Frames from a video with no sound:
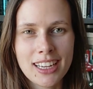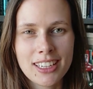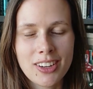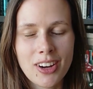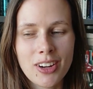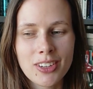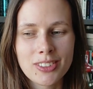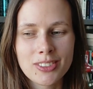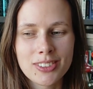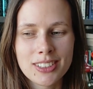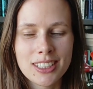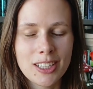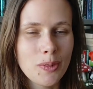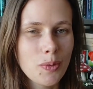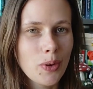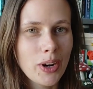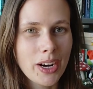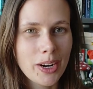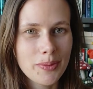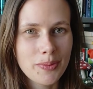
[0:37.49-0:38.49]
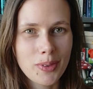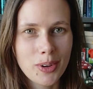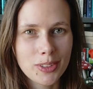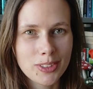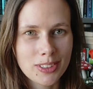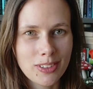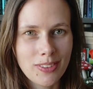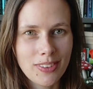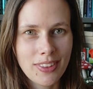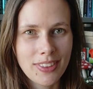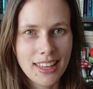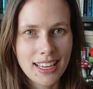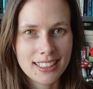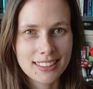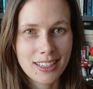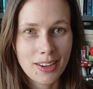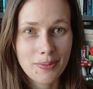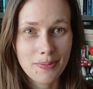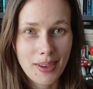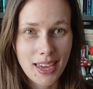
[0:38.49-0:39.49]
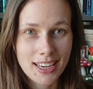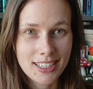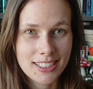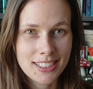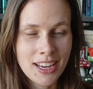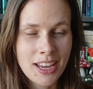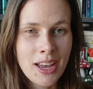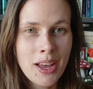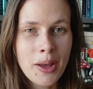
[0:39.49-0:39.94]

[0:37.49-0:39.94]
I can't really wear most of the things I've made.